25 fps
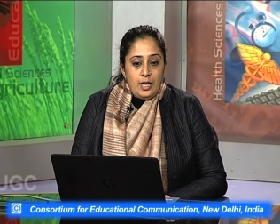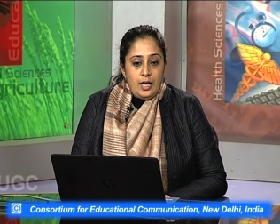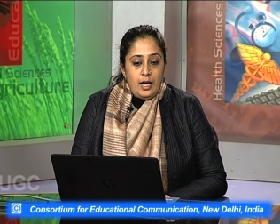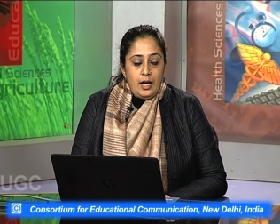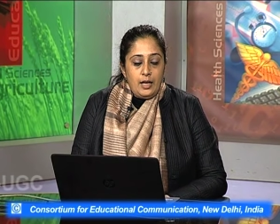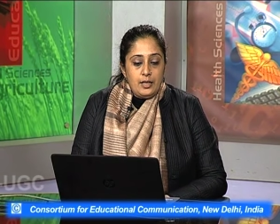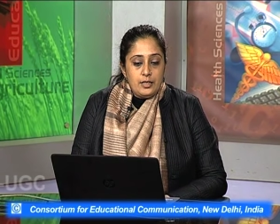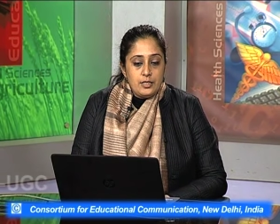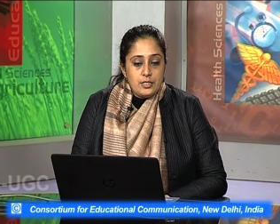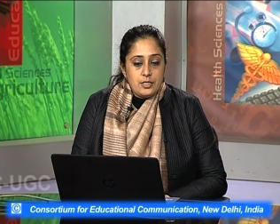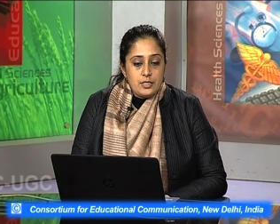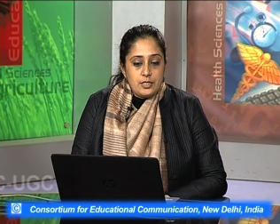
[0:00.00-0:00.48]

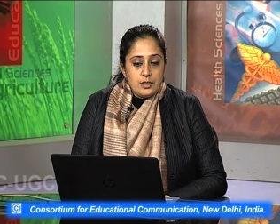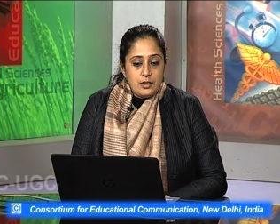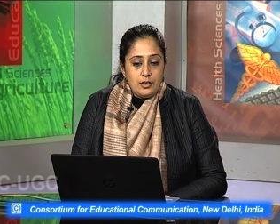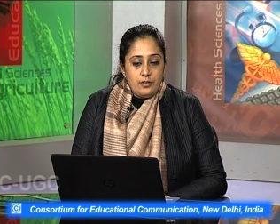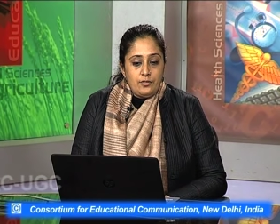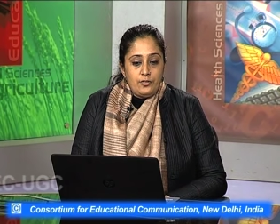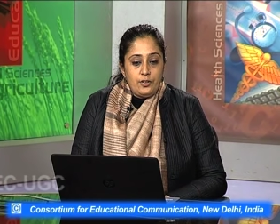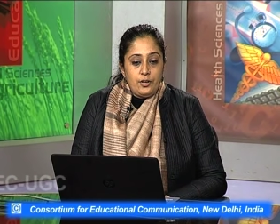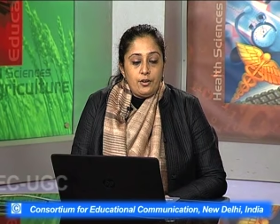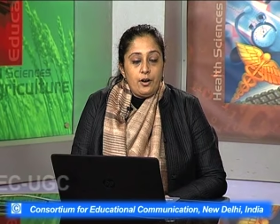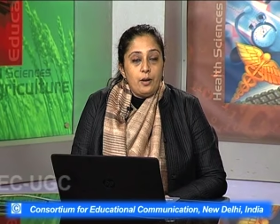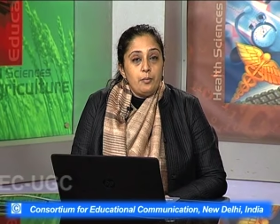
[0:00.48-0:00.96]
And
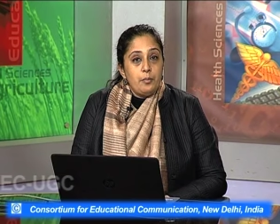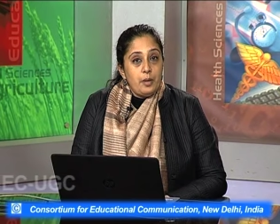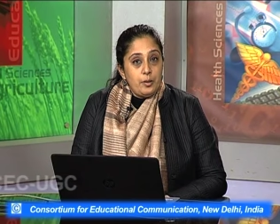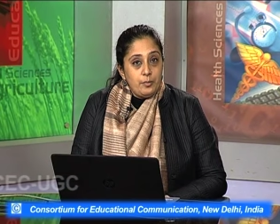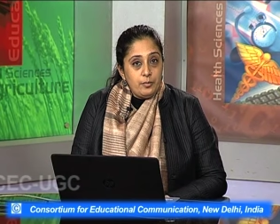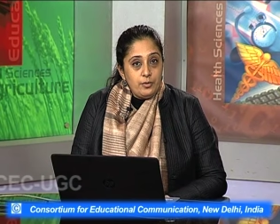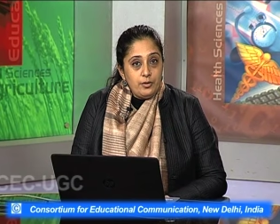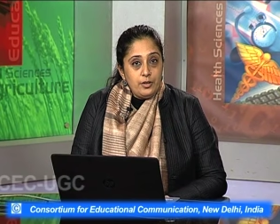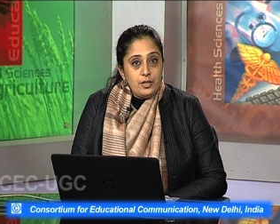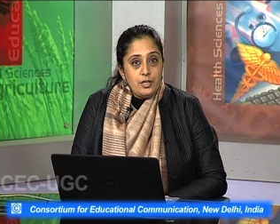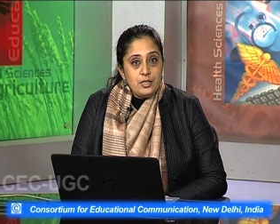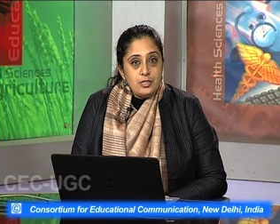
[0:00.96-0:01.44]
if there are
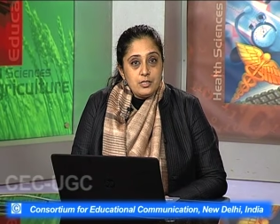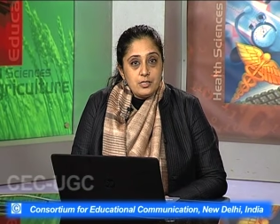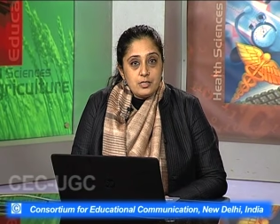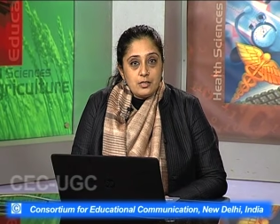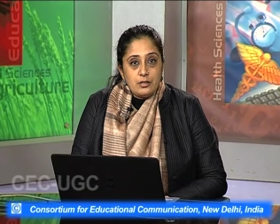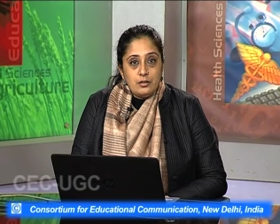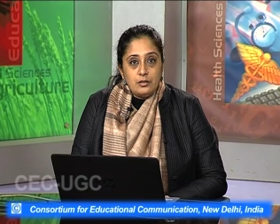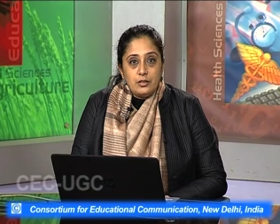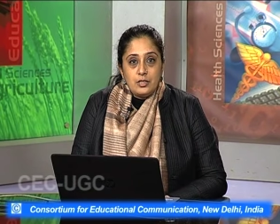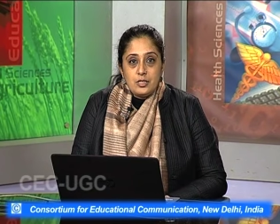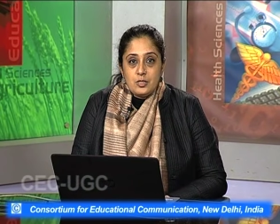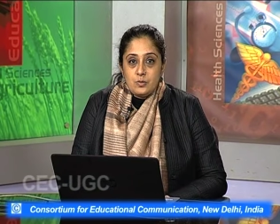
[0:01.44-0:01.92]
memories,
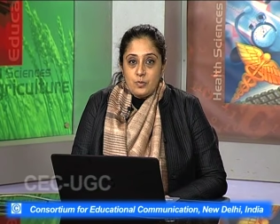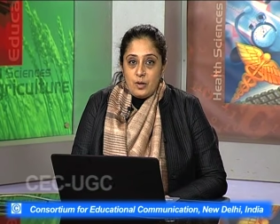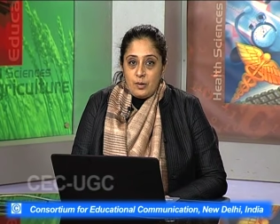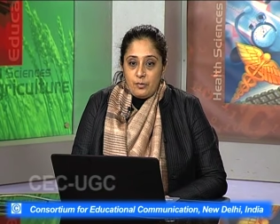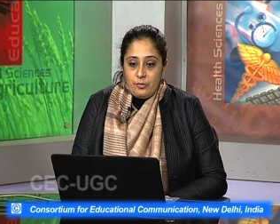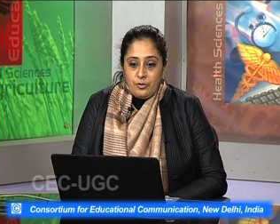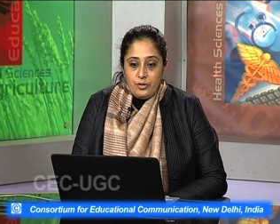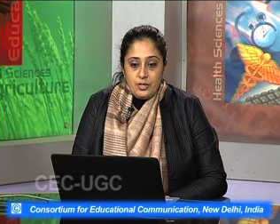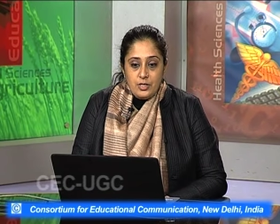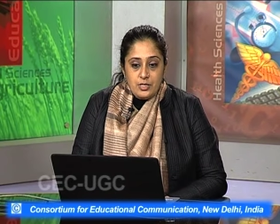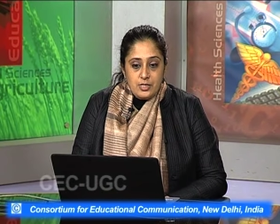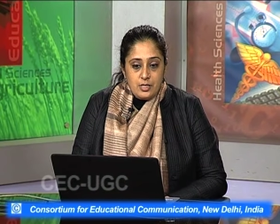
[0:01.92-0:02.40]
uh, these
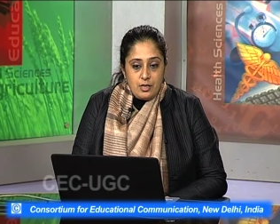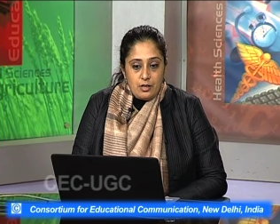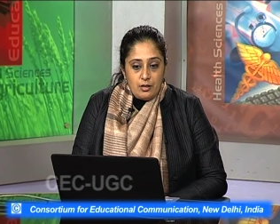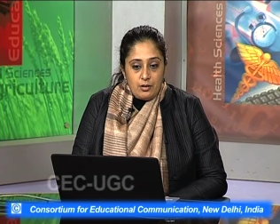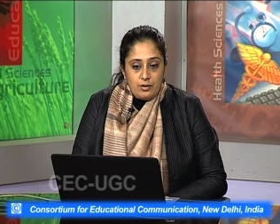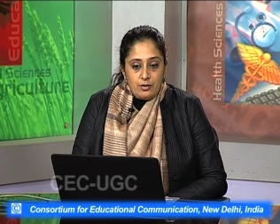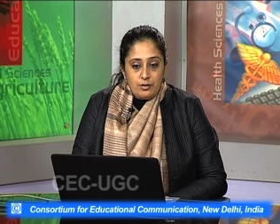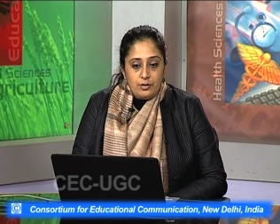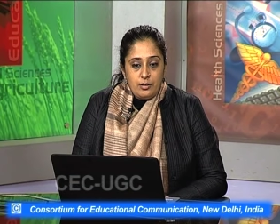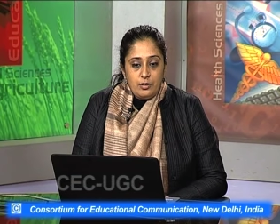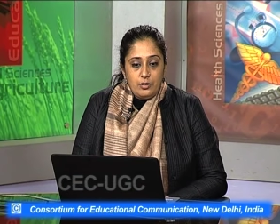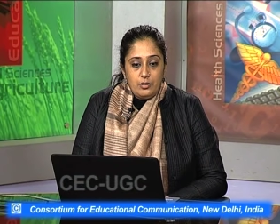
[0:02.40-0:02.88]
memories
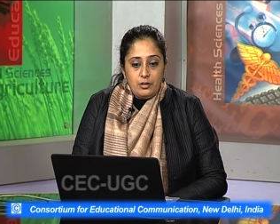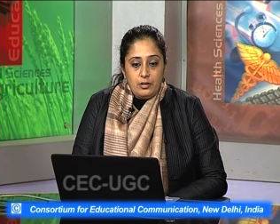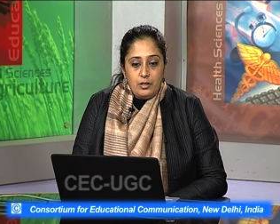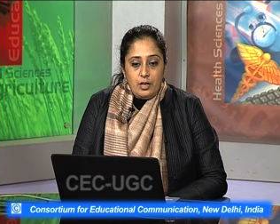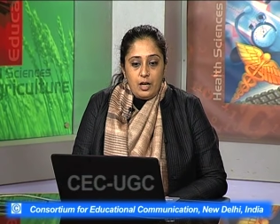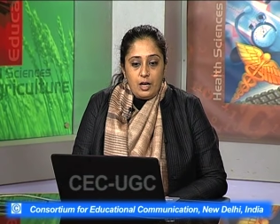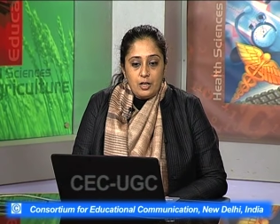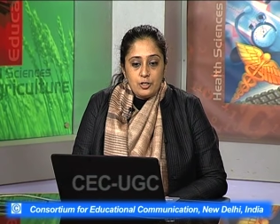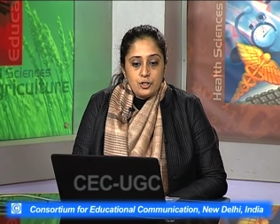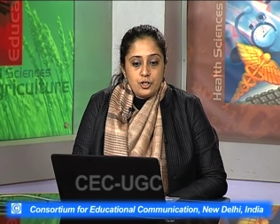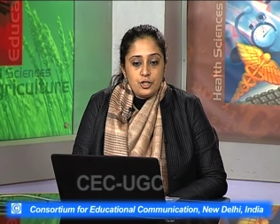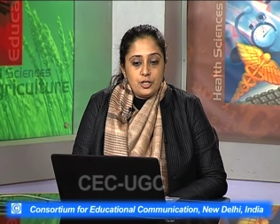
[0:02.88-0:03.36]
are uh,
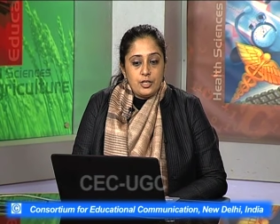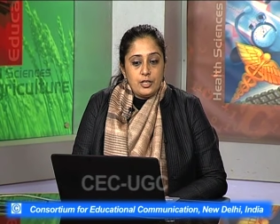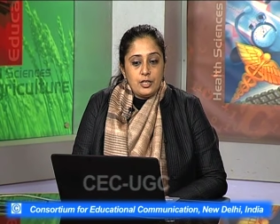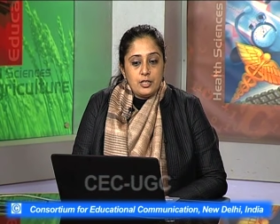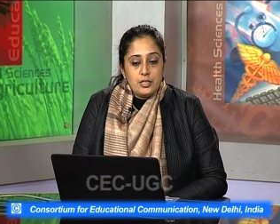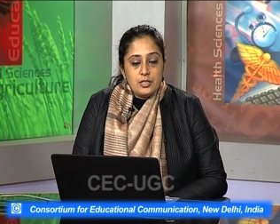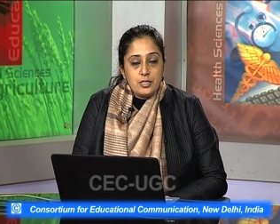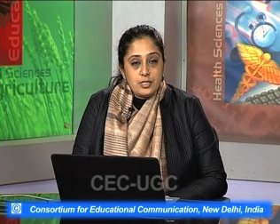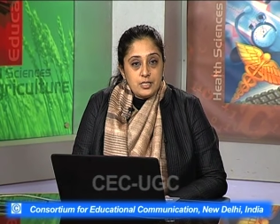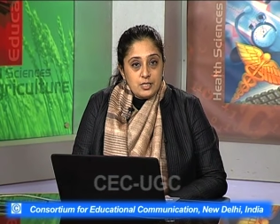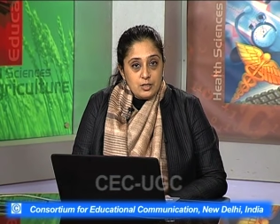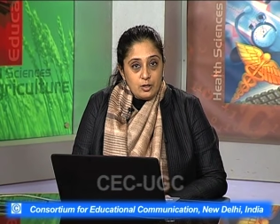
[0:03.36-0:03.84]

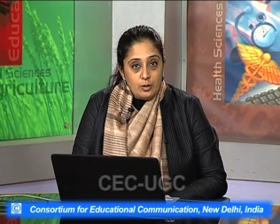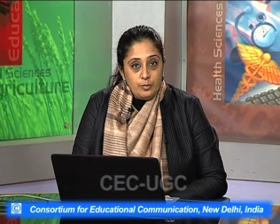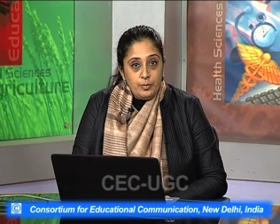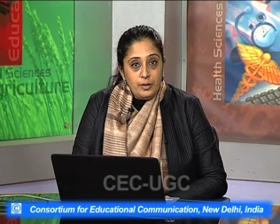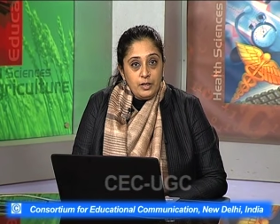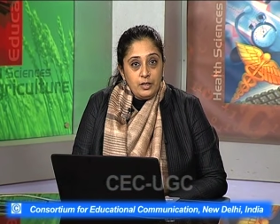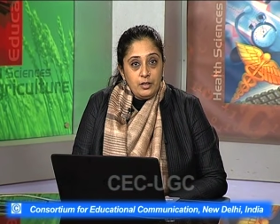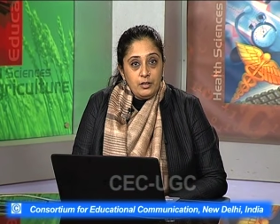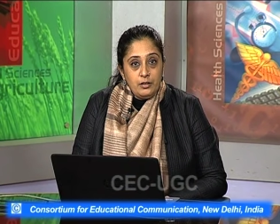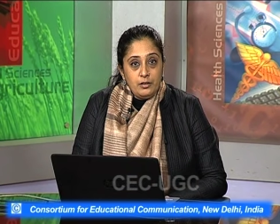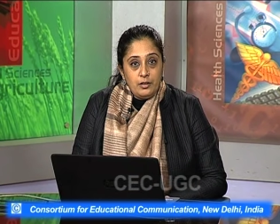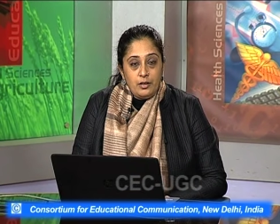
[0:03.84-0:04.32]
largely
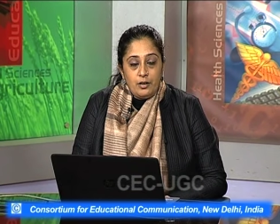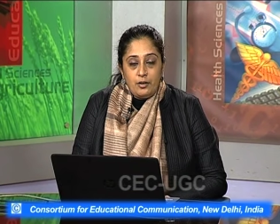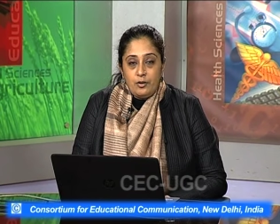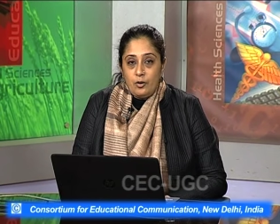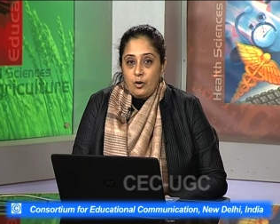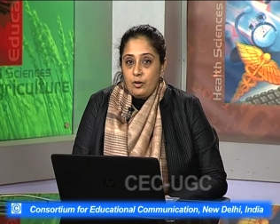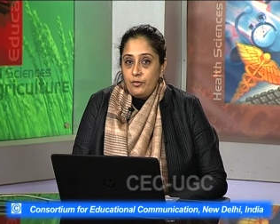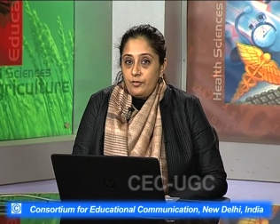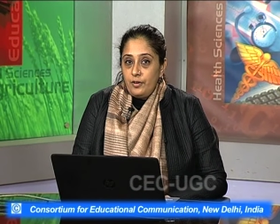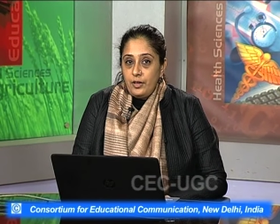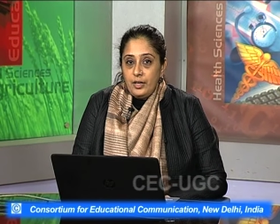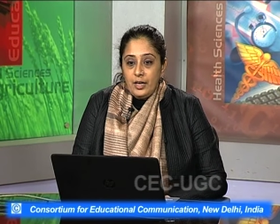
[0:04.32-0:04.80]
disturbing, they are
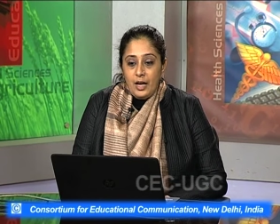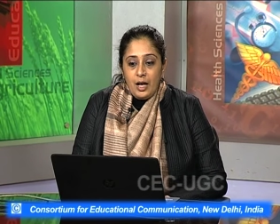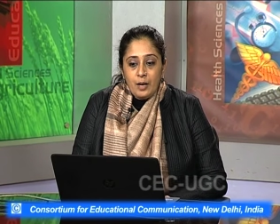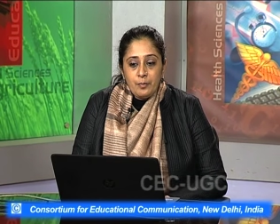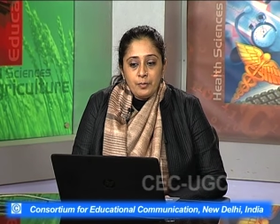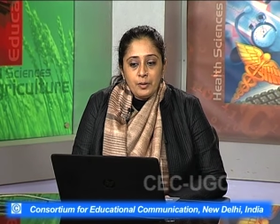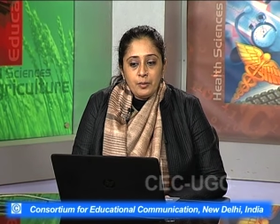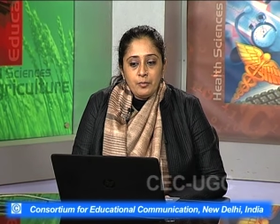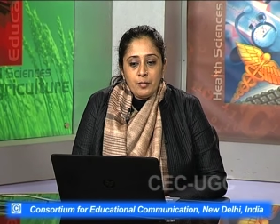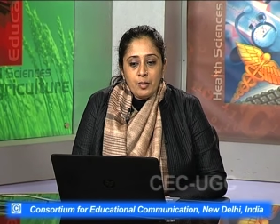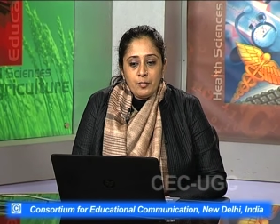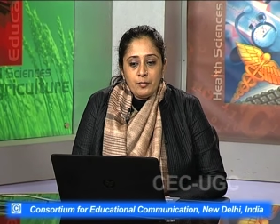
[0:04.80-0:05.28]
not very
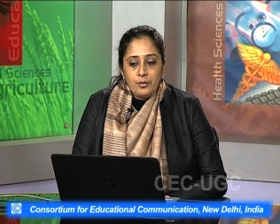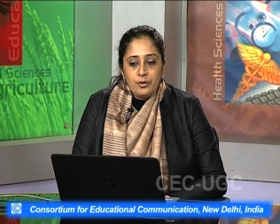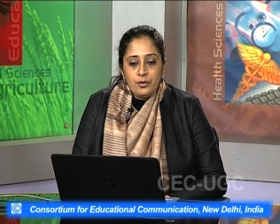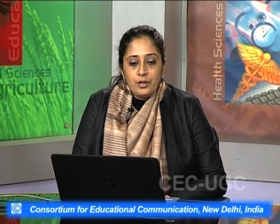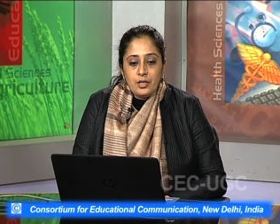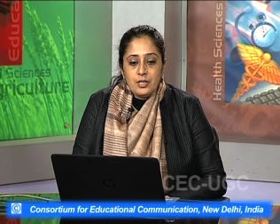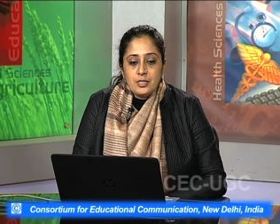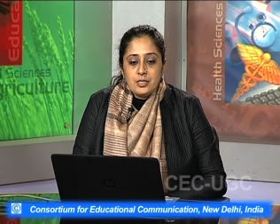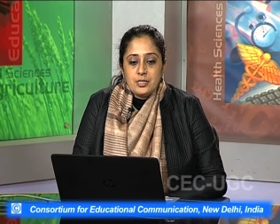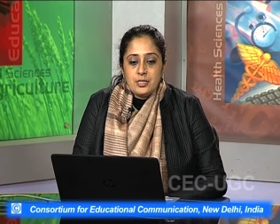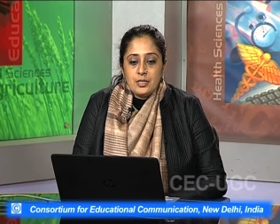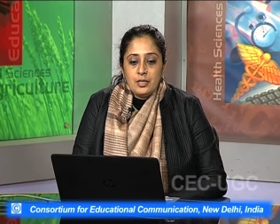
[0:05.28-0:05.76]
happy
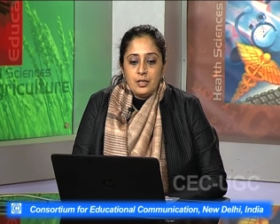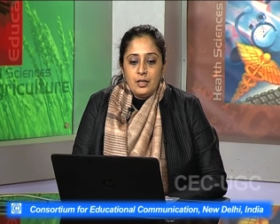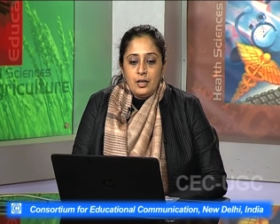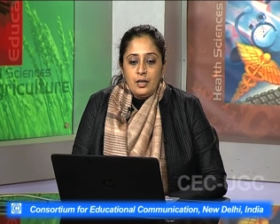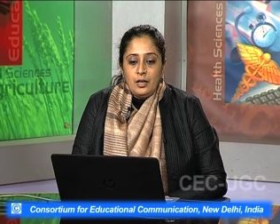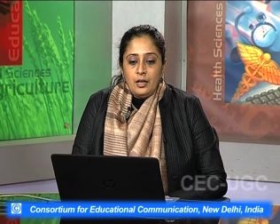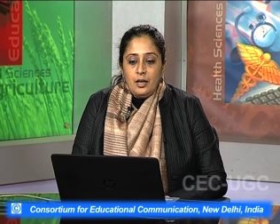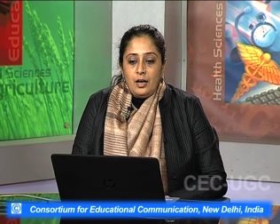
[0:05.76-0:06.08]
memories.